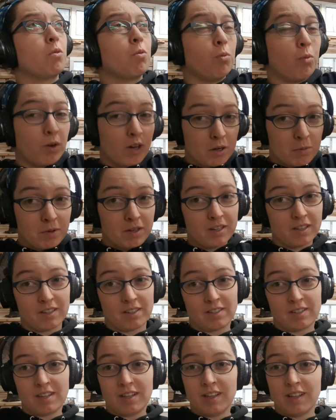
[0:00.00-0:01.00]
quite a bit of the
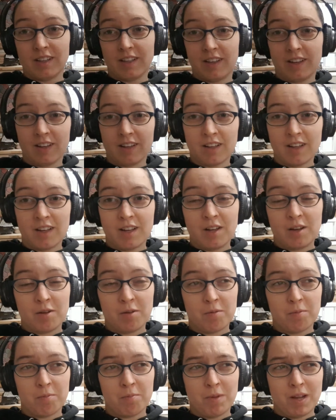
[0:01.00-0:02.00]
ceiling,
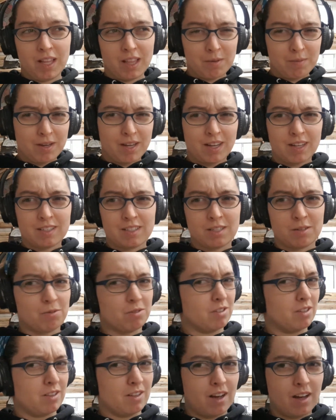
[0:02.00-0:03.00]
mainly because there
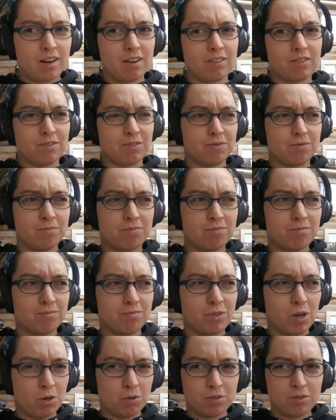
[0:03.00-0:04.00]
was a lot of
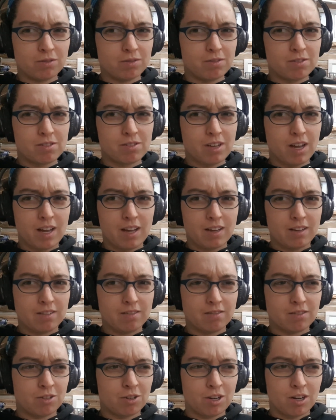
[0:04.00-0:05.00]
rodents
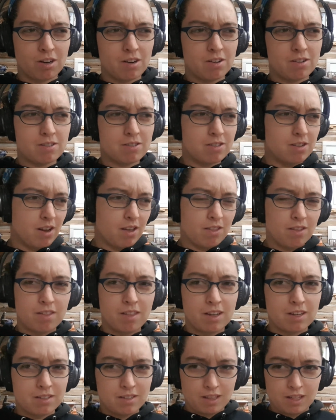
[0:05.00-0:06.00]
and critters and other
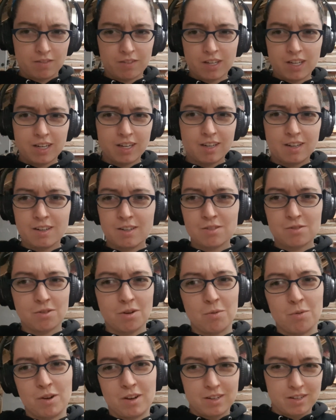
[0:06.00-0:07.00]
things living in here, so
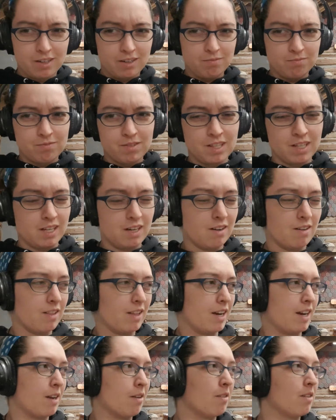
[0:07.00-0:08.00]
I wanted to clean all
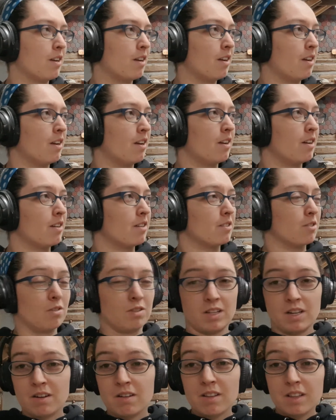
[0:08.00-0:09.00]
that out. So
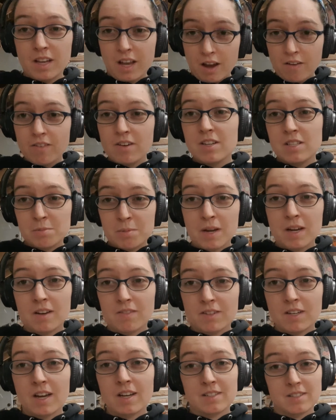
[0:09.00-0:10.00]
literally every speck
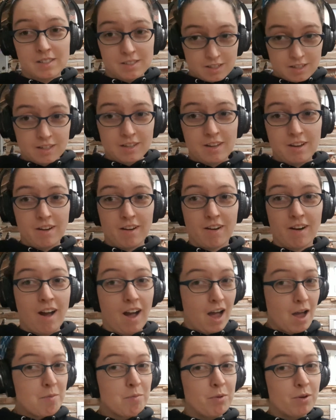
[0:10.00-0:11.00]
of dust that's in here,
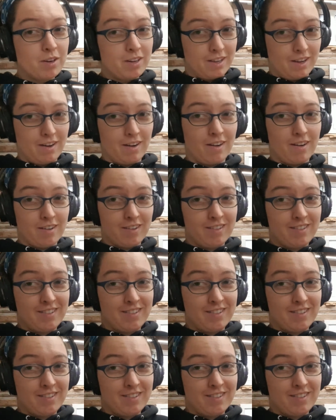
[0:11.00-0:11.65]
I put here.